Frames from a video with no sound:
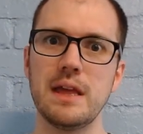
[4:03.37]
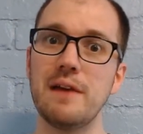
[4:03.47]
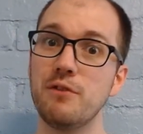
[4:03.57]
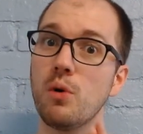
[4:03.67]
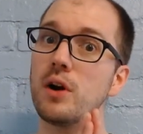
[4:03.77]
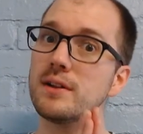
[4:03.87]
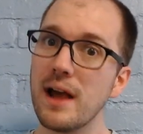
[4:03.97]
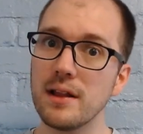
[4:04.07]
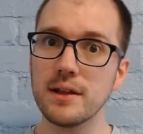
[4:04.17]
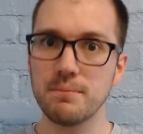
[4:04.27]
If you are
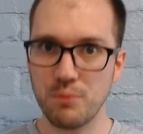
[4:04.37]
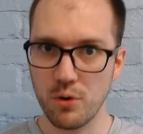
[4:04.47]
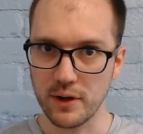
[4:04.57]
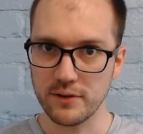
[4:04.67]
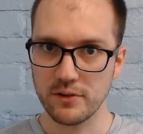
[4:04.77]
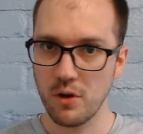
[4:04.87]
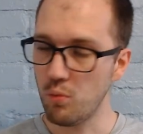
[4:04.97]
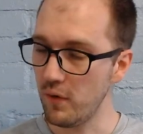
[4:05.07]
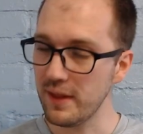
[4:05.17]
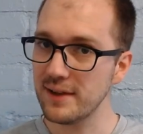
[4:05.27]
telling boys,
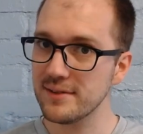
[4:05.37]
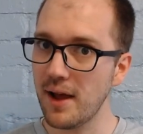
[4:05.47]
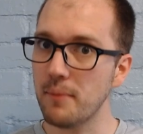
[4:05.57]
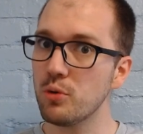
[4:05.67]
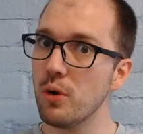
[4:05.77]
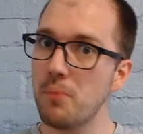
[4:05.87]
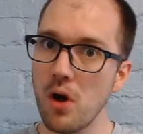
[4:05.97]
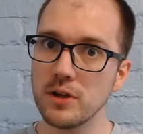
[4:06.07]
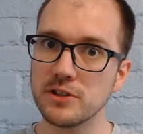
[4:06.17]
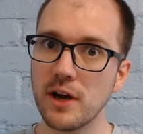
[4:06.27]
one last time, to
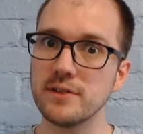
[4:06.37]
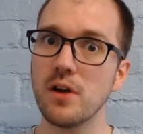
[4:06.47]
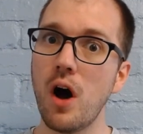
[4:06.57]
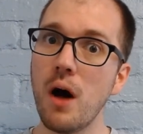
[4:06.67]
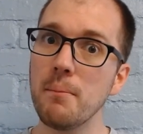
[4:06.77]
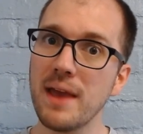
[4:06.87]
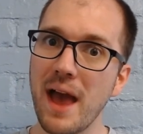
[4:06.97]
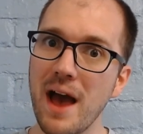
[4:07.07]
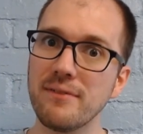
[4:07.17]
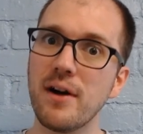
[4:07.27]
apologize on
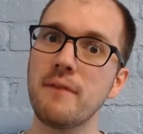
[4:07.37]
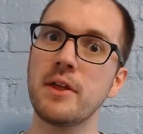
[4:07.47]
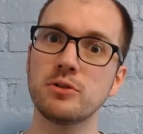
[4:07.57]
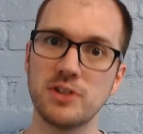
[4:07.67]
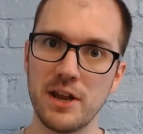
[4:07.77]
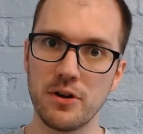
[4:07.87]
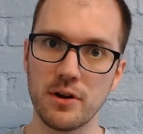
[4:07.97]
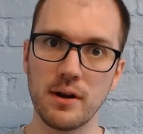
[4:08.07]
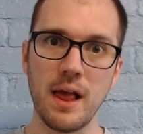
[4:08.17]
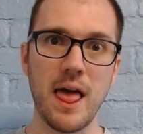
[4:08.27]
behalf of their
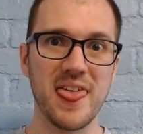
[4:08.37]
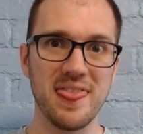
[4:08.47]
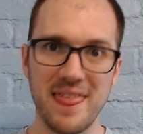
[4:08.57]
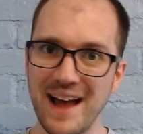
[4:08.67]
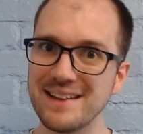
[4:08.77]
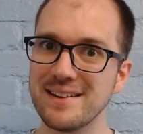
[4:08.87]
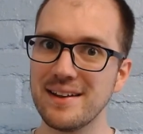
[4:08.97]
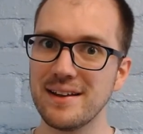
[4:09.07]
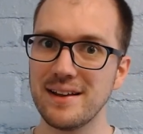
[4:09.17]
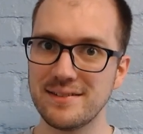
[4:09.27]
gender, that
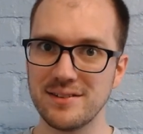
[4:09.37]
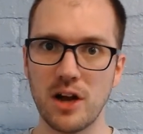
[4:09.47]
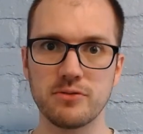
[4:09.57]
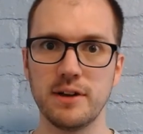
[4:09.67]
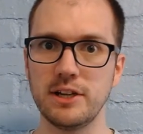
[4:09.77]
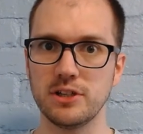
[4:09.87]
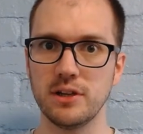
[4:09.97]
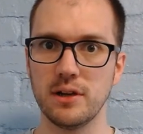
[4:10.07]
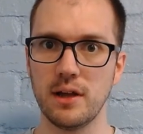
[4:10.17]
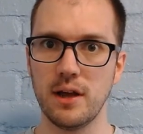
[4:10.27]
is
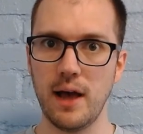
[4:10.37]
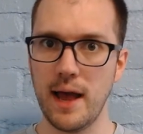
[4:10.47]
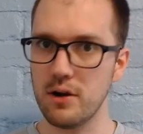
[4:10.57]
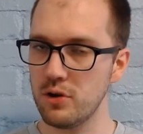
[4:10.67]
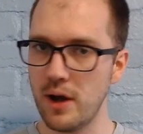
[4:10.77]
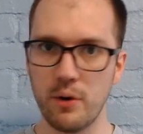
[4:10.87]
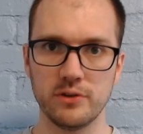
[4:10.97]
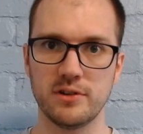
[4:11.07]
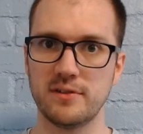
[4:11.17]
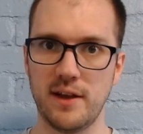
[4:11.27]
indoctrination. I don't know how
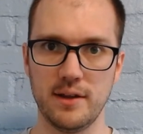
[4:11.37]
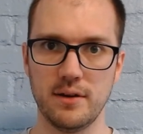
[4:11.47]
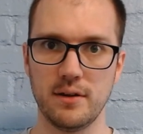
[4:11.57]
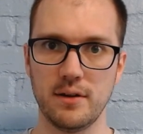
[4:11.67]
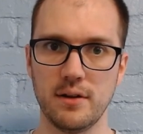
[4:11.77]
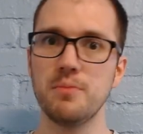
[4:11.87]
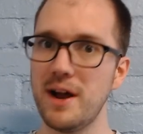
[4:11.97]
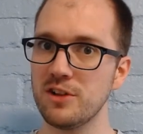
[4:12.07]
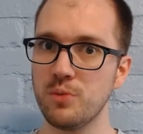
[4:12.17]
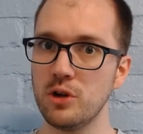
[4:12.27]
else to say it. You
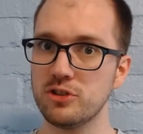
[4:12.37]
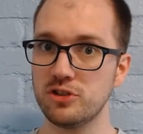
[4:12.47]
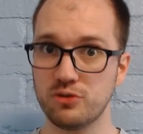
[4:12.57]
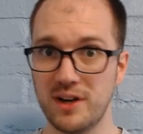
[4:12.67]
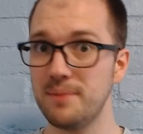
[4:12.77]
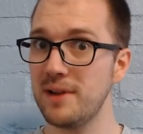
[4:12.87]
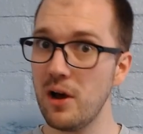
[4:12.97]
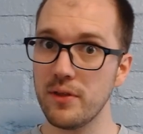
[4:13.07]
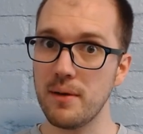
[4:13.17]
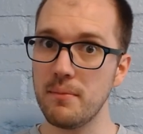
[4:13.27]
might as well just straight up
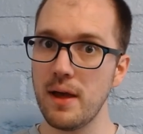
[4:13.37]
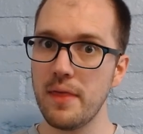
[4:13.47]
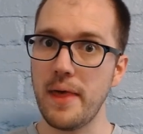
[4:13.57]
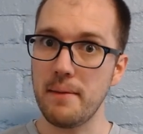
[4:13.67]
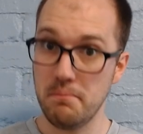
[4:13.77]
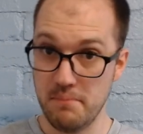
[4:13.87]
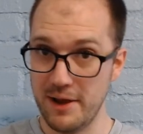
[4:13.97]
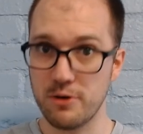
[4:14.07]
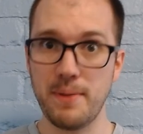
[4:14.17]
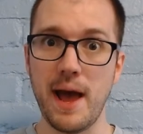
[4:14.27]
tell them that
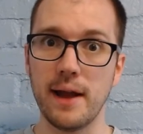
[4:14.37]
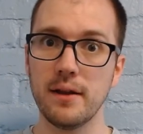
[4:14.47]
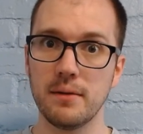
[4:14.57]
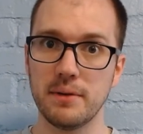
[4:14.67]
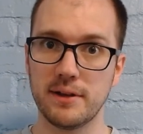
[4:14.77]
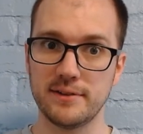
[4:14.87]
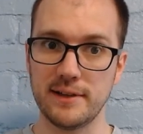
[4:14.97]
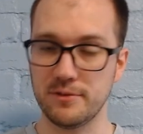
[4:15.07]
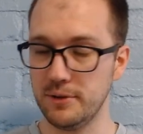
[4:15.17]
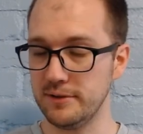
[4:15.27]
men are bad, because
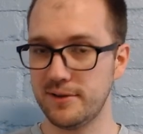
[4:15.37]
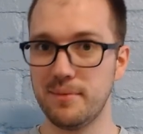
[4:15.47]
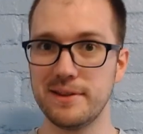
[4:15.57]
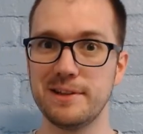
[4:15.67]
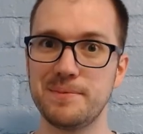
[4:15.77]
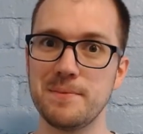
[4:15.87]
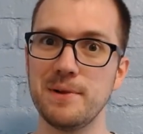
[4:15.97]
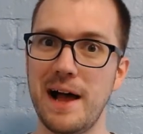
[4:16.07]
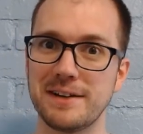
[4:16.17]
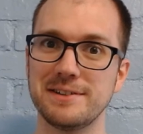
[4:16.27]
that's what some of these
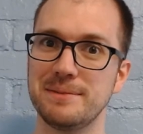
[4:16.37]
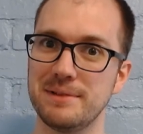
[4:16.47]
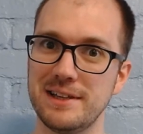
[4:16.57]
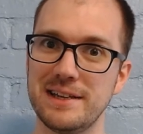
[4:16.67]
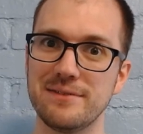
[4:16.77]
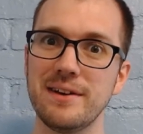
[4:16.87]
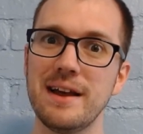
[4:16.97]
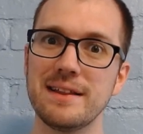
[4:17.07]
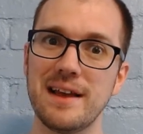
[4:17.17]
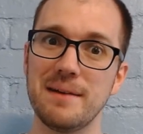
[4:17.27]
people actually
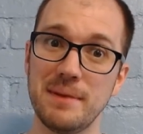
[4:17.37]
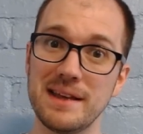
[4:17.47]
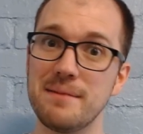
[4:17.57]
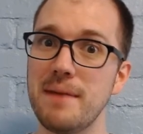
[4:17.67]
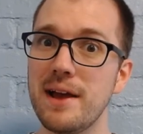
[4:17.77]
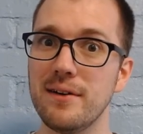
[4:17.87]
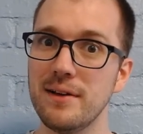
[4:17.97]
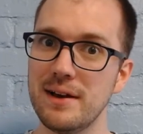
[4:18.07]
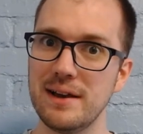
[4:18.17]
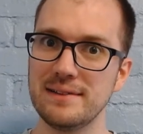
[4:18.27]
believe, that being a
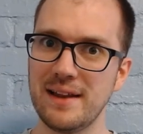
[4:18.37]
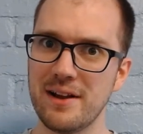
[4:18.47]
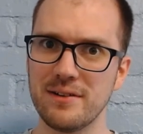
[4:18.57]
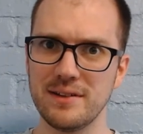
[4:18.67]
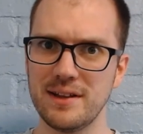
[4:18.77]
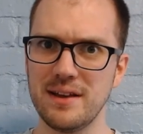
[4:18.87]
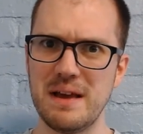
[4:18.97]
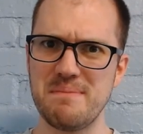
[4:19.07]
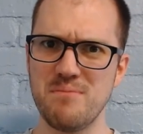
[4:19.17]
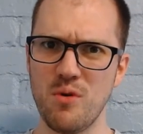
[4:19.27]
male is
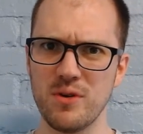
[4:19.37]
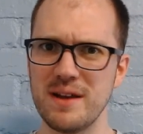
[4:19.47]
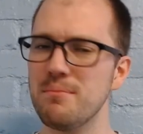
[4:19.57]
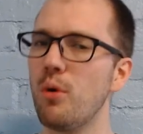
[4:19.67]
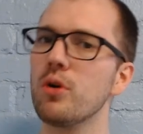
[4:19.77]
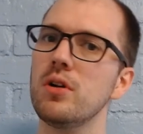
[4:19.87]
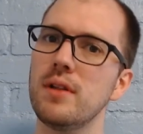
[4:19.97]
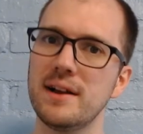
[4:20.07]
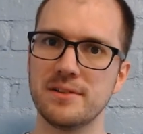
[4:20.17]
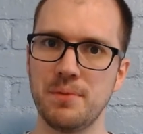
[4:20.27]
inherently more
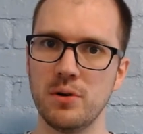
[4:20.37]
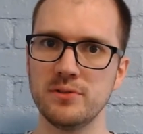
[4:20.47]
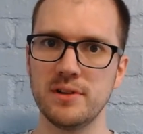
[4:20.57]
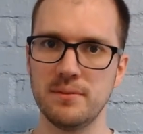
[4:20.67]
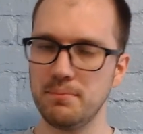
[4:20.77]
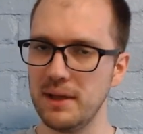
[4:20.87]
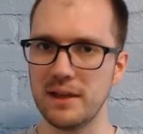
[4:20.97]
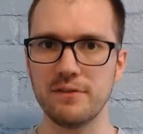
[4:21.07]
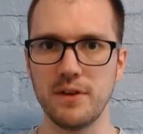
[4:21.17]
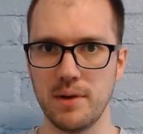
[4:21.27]
immoral, I suppose, than
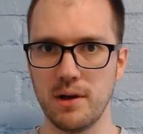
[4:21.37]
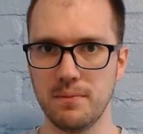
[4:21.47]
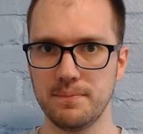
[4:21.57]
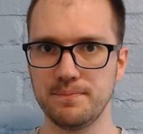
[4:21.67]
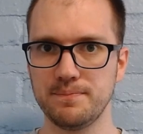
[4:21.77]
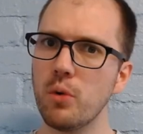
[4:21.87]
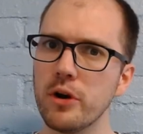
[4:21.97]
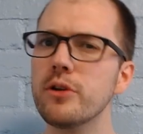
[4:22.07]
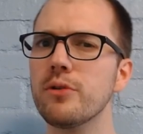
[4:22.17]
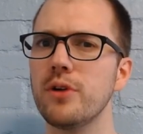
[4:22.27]
being female. But
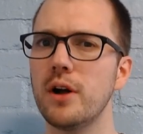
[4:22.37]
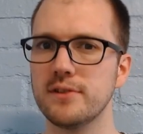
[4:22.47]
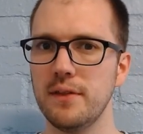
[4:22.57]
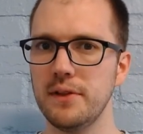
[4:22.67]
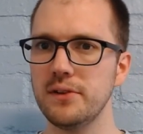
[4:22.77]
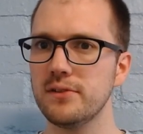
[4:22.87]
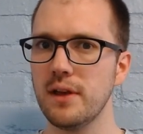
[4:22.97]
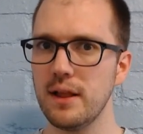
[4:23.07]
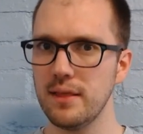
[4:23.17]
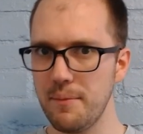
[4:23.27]
what are your thoughts on
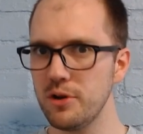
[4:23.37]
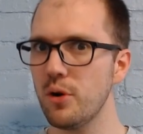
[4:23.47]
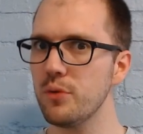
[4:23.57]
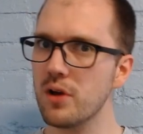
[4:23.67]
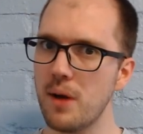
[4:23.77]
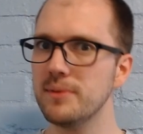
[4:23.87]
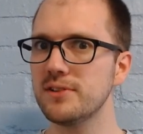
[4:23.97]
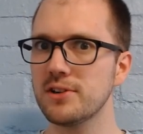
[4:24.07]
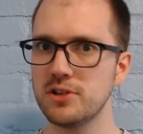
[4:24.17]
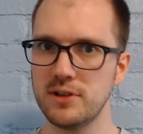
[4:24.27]
this? Let me know in the
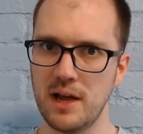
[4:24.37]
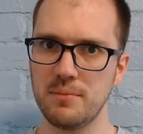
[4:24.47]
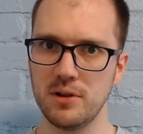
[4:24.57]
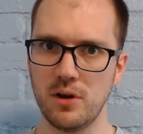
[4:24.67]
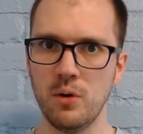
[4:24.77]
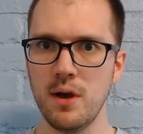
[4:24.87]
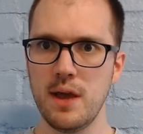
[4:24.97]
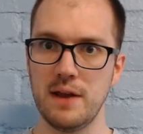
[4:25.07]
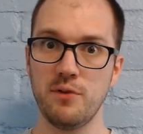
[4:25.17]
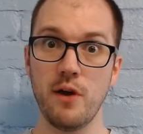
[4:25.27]
comment section down below.
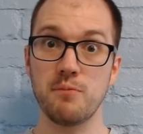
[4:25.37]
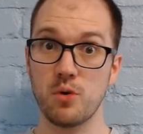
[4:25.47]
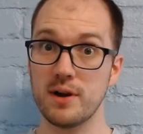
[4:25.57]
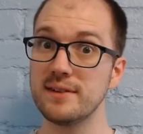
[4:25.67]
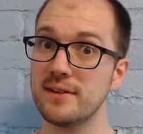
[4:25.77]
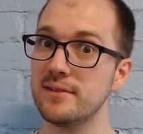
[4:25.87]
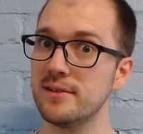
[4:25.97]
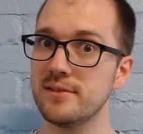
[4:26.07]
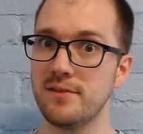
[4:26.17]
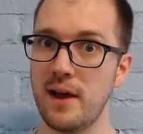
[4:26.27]
And if you have more
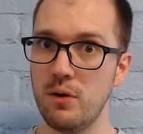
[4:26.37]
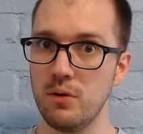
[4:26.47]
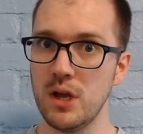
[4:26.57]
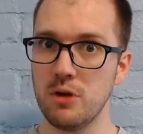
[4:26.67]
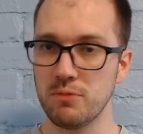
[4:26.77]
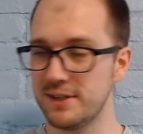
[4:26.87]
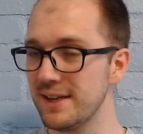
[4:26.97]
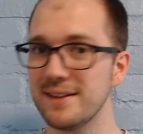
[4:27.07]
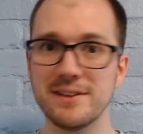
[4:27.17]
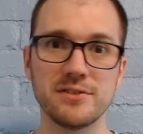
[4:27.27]
instances of how
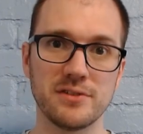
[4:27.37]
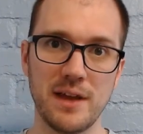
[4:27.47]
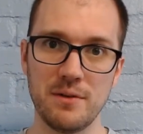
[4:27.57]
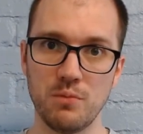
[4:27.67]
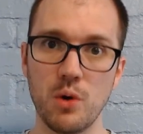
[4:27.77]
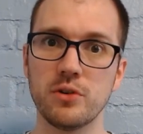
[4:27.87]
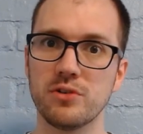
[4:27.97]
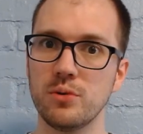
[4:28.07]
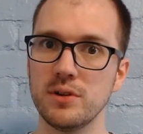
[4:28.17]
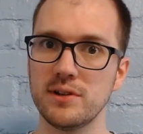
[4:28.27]
ridiculous and woke
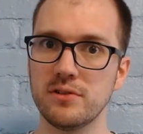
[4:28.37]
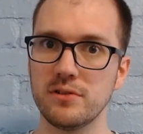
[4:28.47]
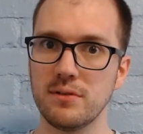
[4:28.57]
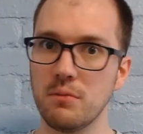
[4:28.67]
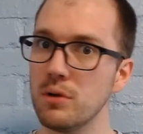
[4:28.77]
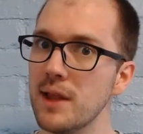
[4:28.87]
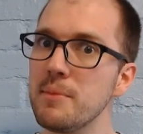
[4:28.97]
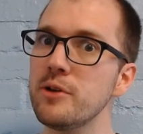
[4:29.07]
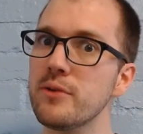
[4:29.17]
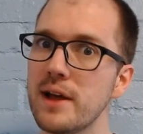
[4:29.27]
school is, well,
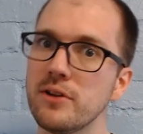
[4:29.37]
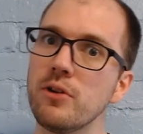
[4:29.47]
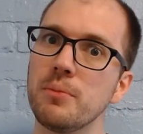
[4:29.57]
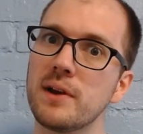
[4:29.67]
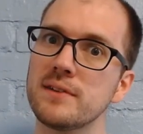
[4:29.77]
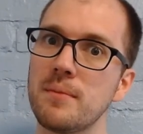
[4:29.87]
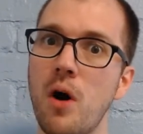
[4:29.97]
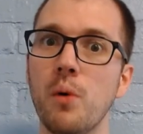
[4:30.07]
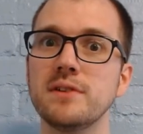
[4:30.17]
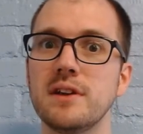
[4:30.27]
let me know that too, because
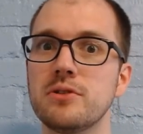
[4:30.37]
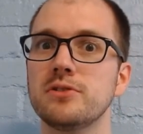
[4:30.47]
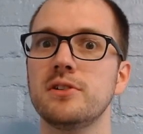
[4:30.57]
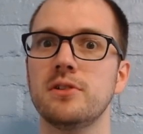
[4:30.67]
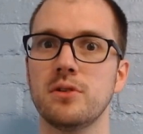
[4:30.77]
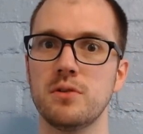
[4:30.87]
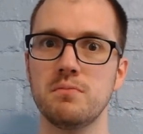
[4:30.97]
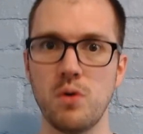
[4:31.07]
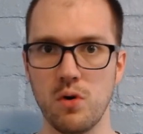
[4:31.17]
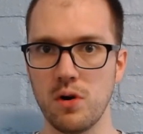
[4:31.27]
I'm always interested to
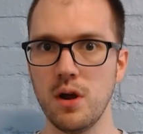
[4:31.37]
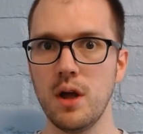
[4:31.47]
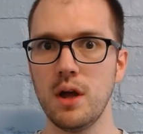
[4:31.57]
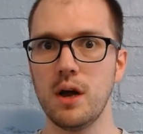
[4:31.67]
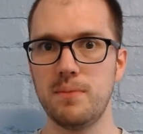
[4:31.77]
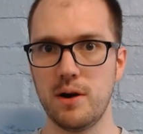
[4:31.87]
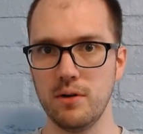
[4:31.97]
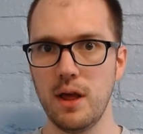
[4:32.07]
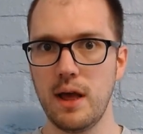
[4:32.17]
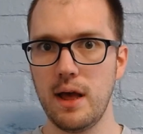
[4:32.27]
learn more
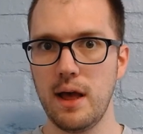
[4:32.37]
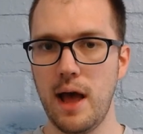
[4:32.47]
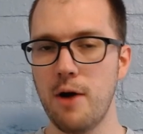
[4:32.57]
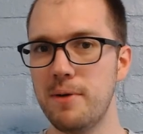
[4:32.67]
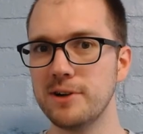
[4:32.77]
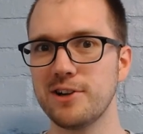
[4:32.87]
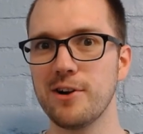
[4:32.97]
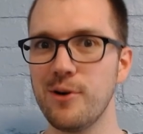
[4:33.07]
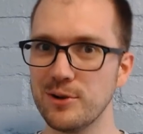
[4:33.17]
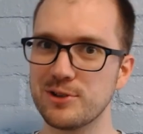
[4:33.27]
about how much
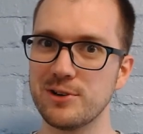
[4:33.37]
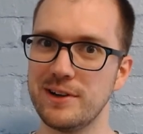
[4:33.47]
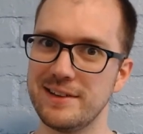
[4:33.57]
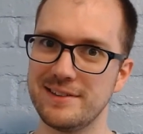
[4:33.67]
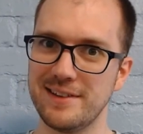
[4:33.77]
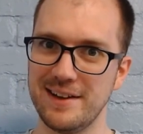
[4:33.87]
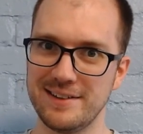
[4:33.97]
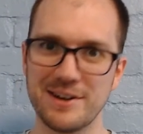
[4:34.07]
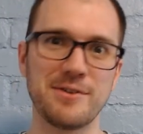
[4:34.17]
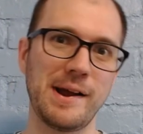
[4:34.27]
our culture is
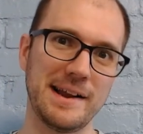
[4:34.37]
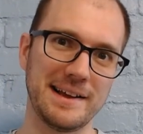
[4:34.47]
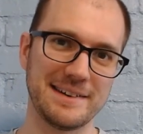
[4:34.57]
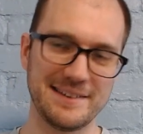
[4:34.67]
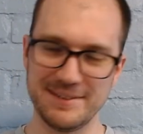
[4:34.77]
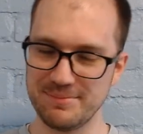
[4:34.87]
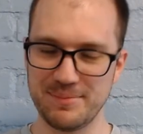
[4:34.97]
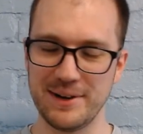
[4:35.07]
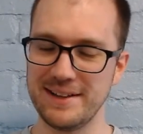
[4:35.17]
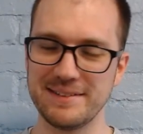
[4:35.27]
degrading, to
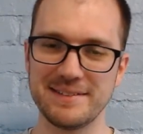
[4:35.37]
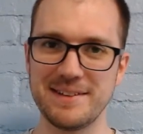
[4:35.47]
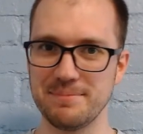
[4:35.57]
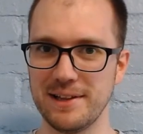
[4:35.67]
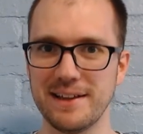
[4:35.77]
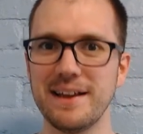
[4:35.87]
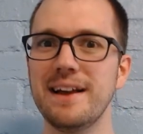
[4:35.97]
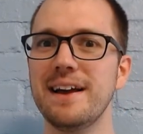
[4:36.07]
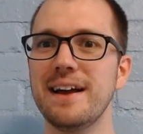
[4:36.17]
put it simply.